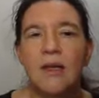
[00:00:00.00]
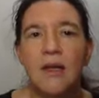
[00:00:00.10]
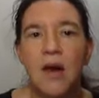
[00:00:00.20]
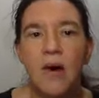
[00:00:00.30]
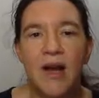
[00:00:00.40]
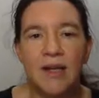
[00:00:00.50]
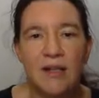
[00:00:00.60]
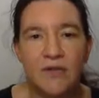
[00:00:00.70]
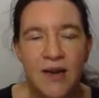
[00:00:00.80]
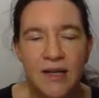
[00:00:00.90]
Now, I
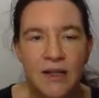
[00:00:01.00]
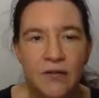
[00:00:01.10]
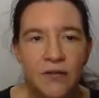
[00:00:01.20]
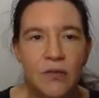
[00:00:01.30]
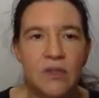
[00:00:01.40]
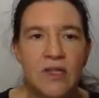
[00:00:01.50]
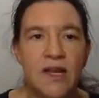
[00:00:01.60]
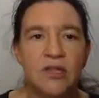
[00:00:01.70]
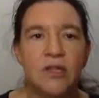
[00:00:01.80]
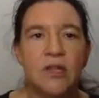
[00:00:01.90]
defined in the first
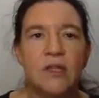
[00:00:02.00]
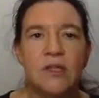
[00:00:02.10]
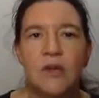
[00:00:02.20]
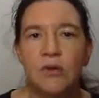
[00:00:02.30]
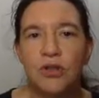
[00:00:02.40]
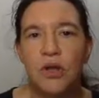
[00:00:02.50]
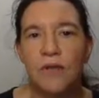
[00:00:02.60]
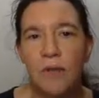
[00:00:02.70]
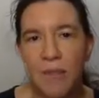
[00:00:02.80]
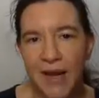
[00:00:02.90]
lecture this notion
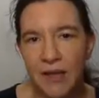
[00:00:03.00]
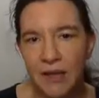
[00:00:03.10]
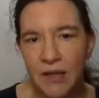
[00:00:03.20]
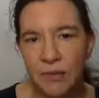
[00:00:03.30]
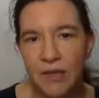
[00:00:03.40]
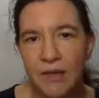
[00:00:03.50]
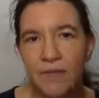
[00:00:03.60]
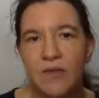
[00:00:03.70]
of embedding degree.